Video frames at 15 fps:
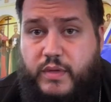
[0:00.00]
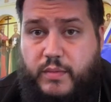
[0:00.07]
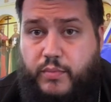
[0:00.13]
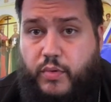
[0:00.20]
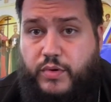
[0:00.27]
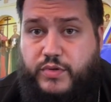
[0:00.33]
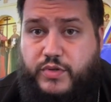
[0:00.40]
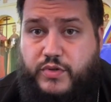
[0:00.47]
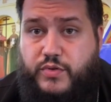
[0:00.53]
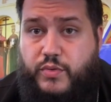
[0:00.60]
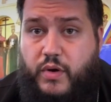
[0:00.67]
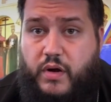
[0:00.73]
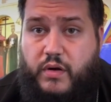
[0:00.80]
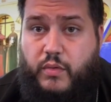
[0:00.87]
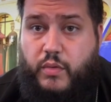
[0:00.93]
important to do
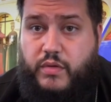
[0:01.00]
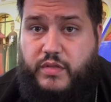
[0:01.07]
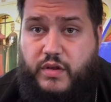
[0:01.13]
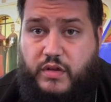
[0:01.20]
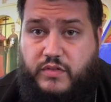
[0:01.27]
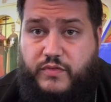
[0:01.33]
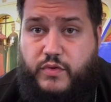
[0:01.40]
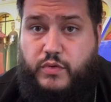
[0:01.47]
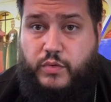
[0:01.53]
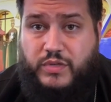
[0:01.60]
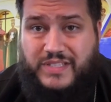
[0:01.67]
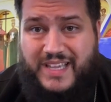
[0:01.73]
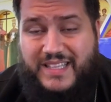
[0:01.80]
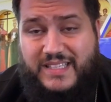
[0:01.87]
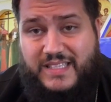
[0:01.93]
our Orthodox
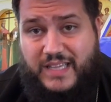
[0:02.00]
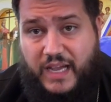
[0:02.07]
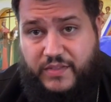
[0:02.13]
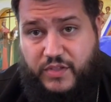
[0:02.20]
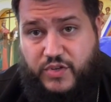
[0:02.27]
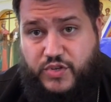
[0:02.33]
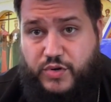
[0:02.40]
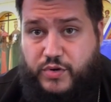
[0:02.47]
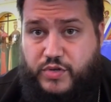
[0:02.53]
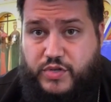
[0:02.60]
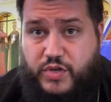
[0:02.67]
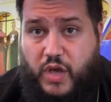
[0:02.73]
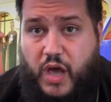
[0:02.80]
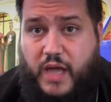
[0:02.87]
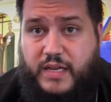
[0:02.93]
funerals inside the church,
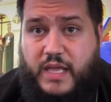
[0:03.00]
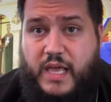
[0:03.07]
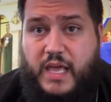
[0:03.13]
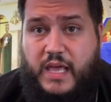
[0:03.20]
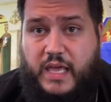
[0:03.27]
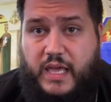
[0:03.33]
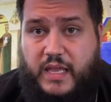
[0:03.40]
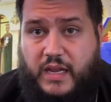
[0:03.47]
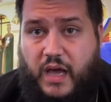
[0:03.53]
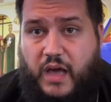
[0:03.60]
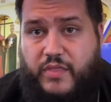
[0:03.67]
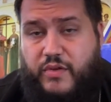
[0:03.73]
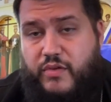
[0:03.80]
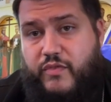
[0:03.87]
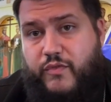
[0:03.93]
not in
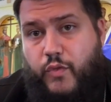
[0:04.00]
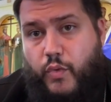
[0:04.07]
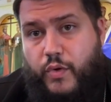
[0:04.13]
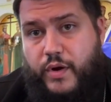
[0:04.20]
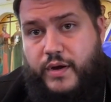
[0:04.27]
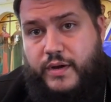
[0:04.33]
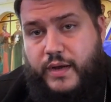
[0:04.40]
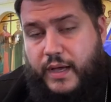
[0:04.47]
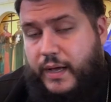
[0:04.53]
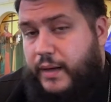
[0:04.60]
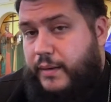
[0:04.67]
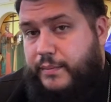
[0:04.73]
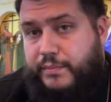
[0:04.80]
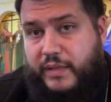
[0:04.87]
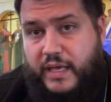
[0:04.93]
other foreign
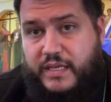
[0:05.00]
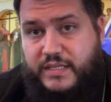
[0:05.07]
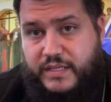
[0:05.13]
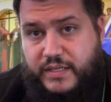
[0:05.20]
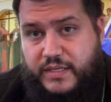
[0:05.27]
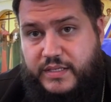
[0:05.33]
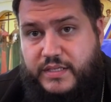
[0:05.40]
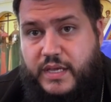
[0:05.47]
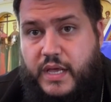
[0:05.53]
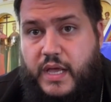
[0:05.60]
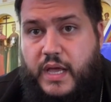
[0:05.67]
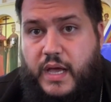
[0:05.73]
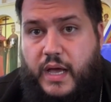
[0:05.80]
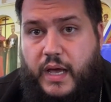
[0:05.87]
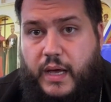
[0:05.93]
places
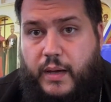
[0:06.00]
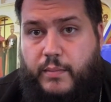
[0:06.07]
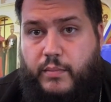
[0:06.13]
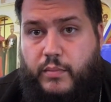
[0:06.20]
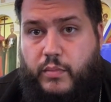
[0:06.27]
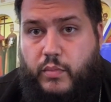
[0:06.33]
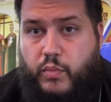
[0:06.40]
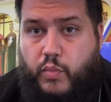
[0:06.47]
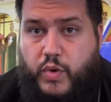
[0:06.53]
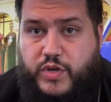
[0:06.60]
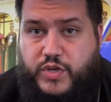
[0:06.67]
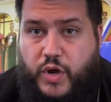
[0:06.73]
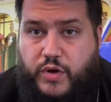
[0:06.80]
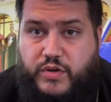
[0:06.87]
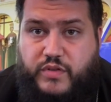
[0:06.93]

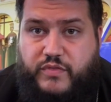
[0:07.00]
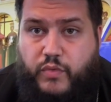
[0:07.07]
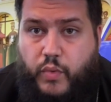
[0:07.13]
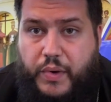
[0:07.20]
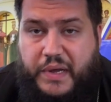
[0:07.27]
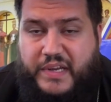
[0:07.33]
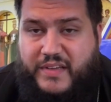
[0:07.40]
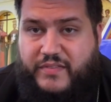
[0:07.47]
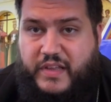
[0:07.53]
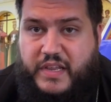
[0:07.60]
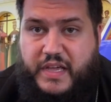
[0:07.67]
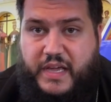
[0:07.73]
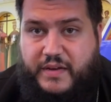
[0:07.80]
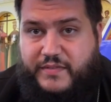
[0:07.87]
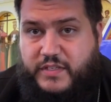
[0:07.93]
which are devoid of
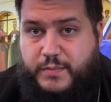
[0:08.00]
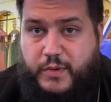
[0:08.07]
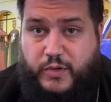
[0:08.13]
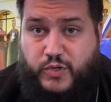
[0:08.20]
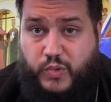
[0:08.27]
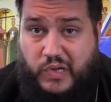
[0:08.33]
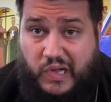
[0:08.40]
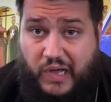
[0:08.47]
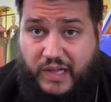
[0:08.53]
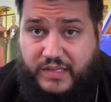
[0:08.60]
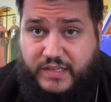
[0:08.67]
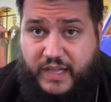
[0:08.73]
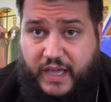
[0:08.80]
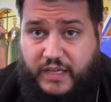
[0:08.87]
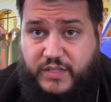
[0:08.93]
any kind of spiritual
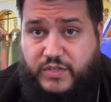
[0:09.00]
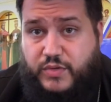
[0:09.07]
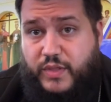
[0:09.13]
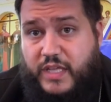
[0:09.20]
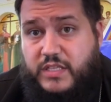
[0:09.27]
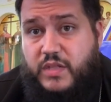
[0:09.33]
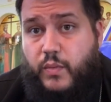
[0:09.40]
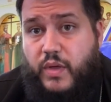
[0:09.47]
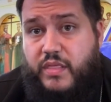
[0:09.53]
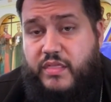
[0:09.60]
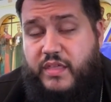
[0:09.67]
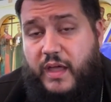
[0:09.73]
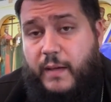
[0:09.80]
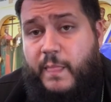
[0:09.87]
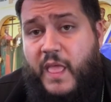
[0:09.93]
context. So that's the one
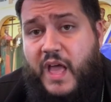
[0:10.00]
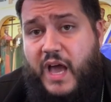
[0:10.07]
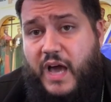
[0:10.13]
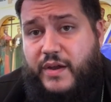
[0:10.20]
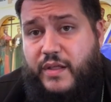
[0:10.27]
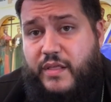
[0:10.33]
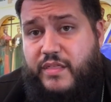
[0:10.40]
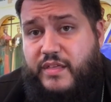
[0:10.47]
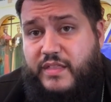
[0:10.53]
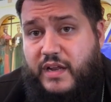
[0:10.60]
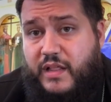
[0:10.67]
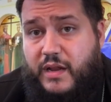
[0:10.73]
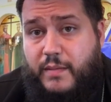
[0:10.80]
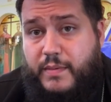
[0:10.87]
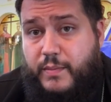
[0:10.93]
thing. Another thing that
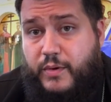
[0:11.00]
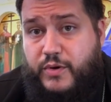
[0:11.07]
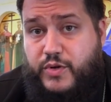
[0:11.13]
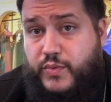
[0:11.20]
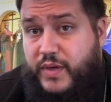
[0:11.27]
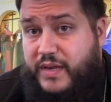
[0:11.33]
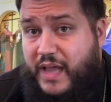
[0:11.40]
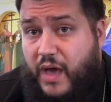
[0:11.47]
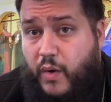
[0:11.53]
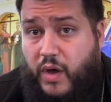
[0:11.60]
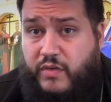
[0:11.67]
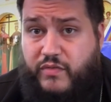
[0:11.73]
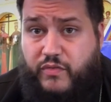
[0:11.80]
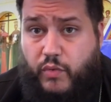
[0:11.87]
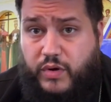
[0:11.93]
a lot of people are doing now,
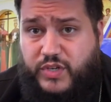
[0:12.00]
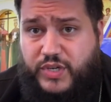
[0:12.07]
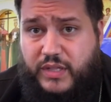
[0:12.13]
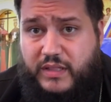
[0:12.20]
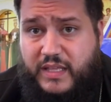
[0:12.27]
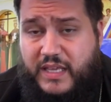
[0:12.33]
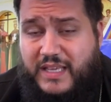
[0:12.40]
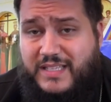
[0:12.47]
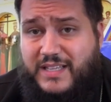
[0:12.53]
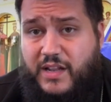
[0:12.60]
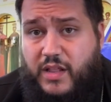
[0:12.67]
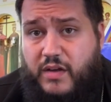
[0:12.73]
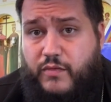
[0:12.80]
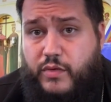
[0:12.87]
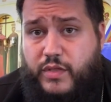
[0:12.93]
unfortunately, is that a
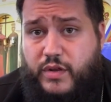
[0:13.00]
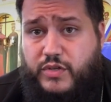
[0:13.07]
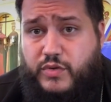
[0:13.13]
lot of Orthodox